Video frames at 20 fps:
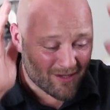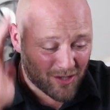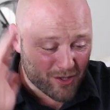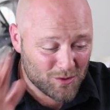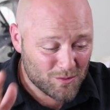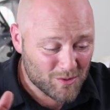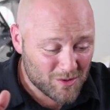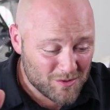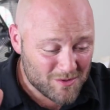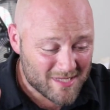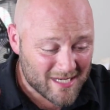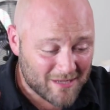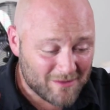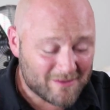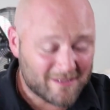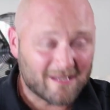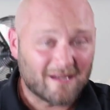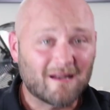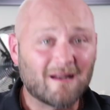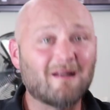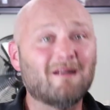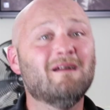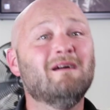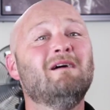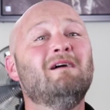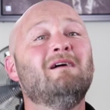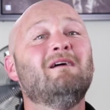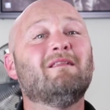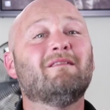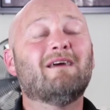gurus out there
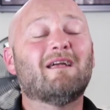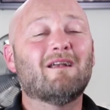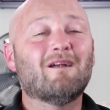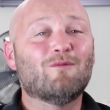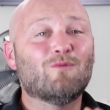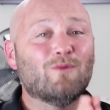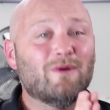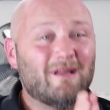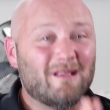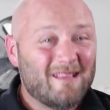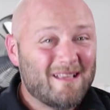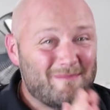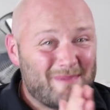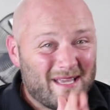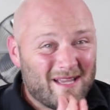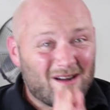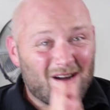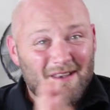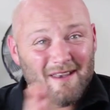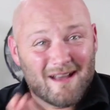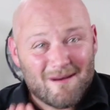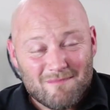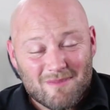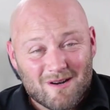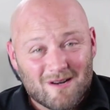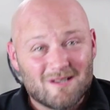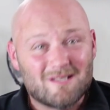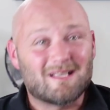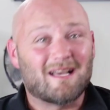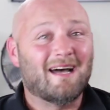that are really big on
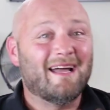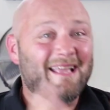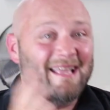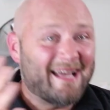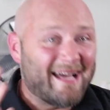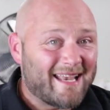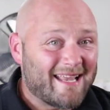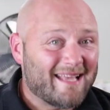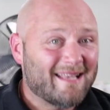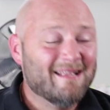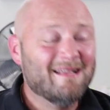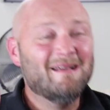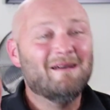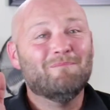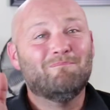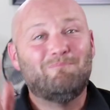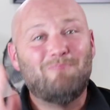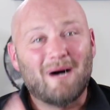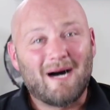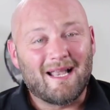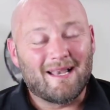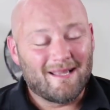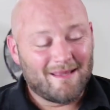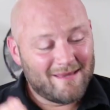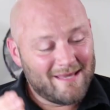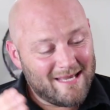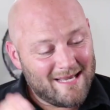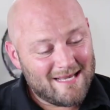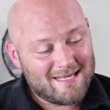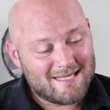numbers, I get it, but
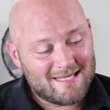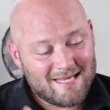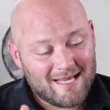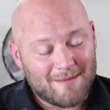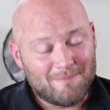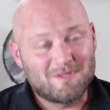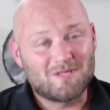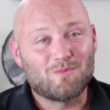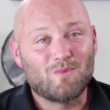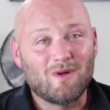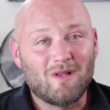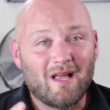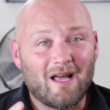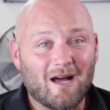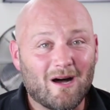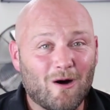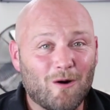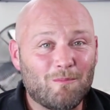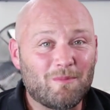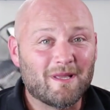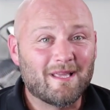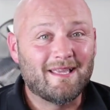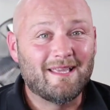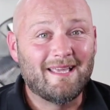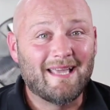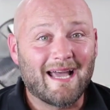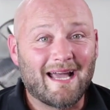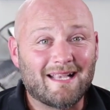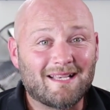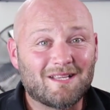these tips will help
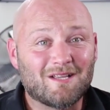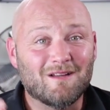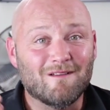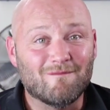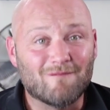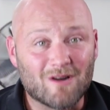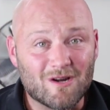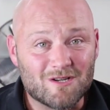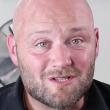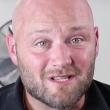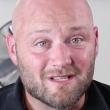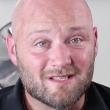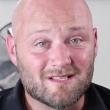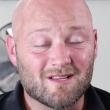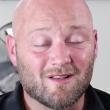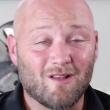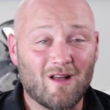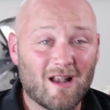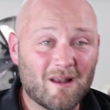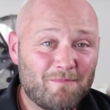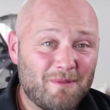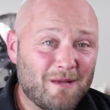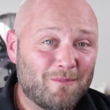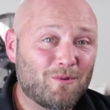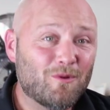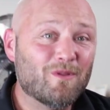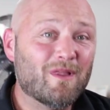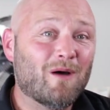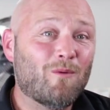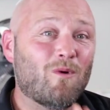get conversions. And a lot of
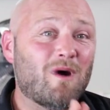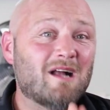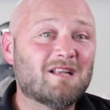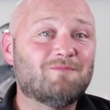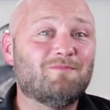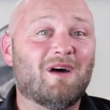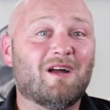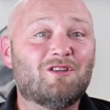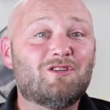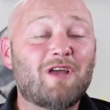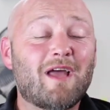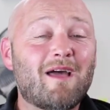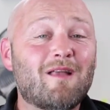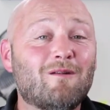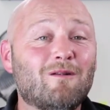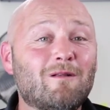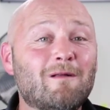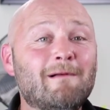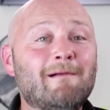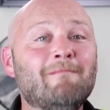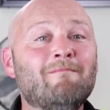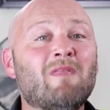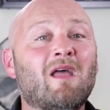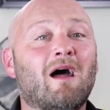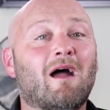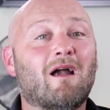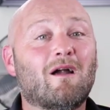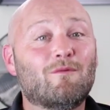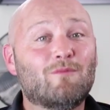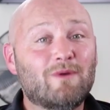people that watch my channel
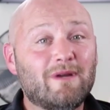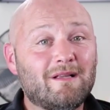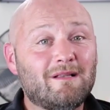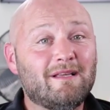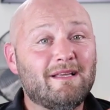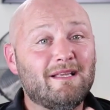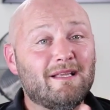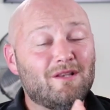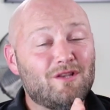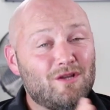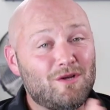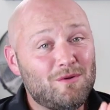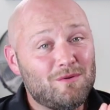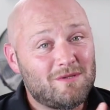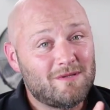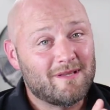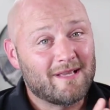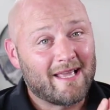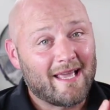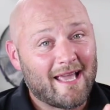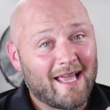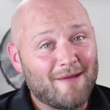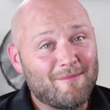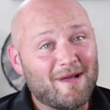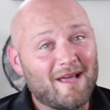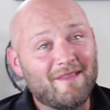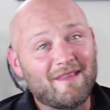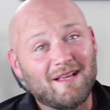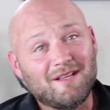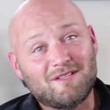are really new to the game
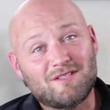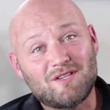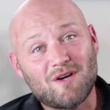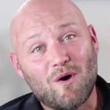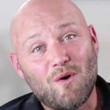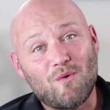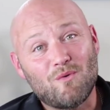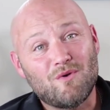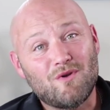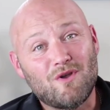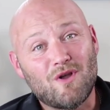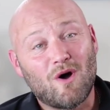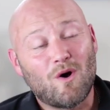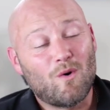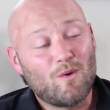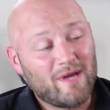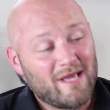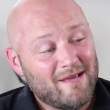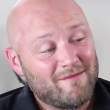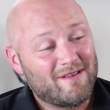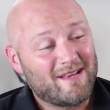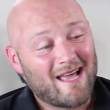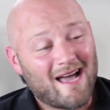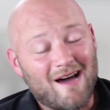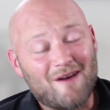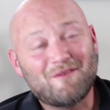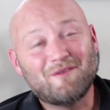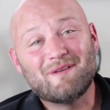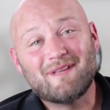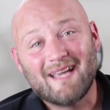and they don't know even
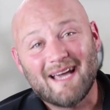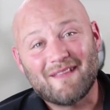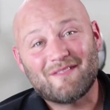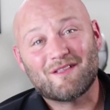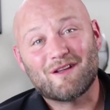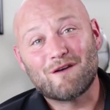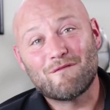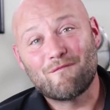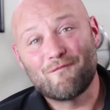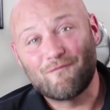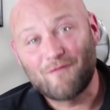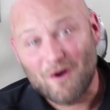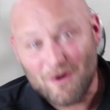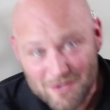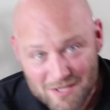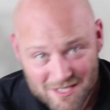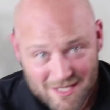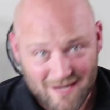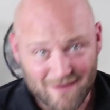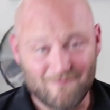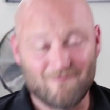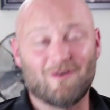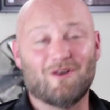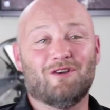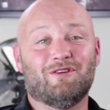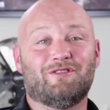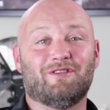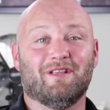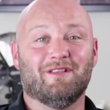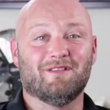how to get their first
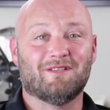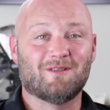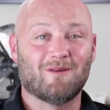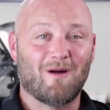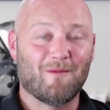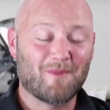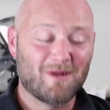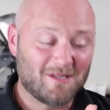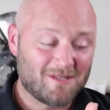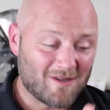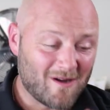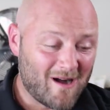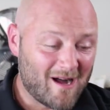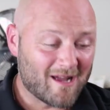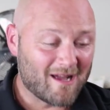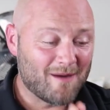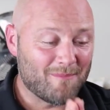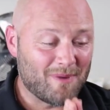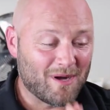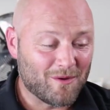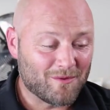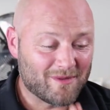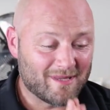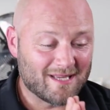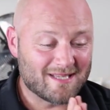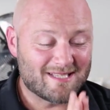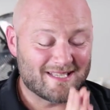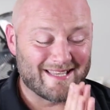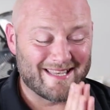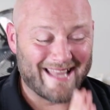conversion. So I'm going to talk about
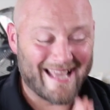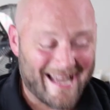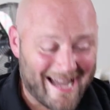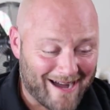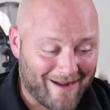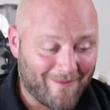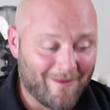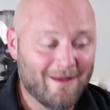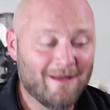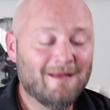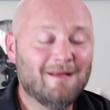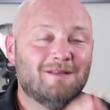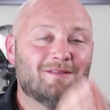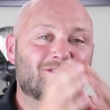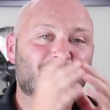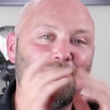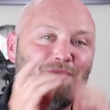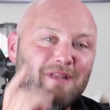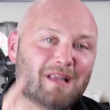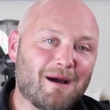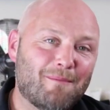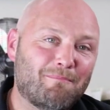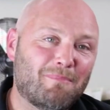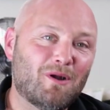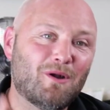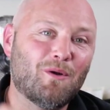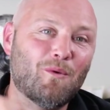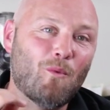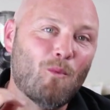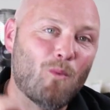this now. So
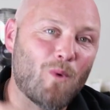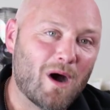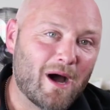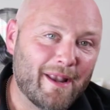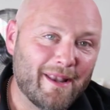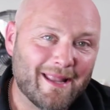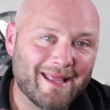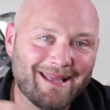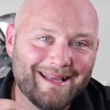number one